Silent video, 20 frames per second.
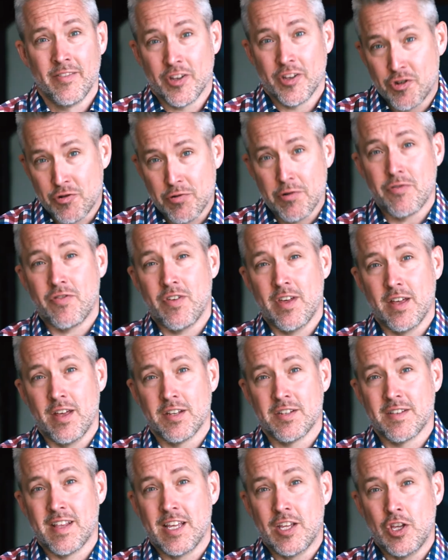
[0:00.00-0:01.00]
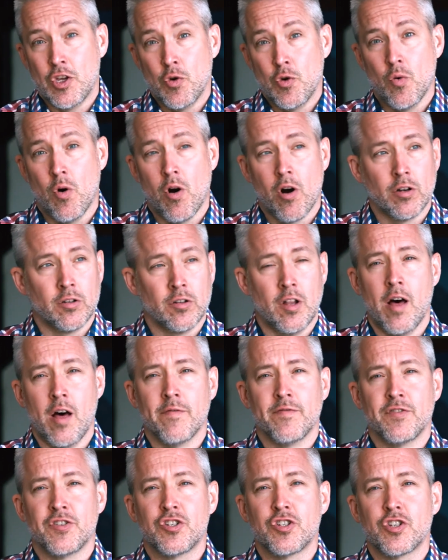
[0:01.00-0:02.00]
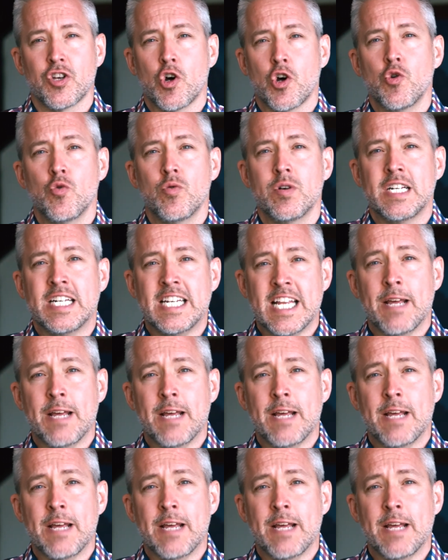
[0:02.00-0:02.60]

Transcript: The truth is that you are loved so